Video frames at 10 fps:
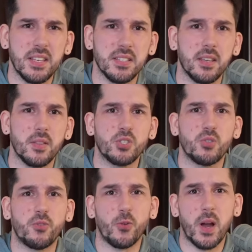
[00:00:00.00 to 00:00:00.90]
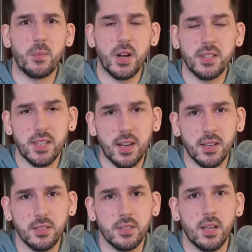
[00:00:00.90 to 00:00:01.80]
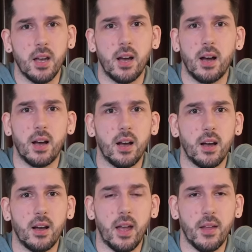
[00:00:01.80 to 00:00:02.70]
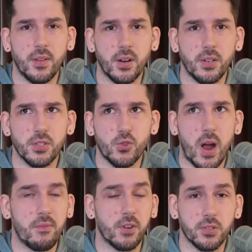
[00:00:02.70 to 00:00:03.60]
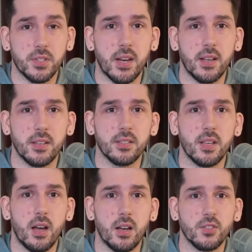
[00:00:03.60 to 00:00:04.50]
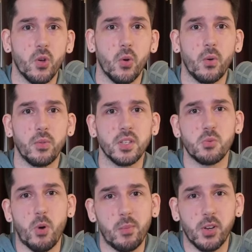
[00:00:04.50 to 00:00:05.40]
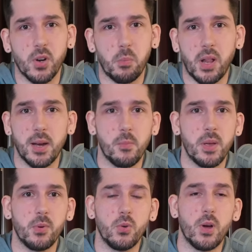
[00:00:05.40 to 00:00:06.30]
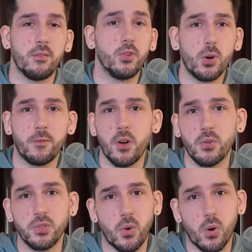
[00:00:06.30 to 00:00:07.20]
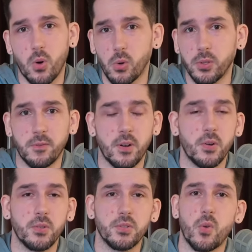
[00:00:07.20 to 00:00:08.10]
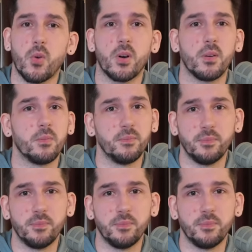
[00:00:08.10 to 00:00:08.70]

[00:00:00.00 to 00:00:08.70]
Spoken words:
easy. There's frame rate settings and there's graphical settings. So this is probably going to apply to people who have newer phones or older phones or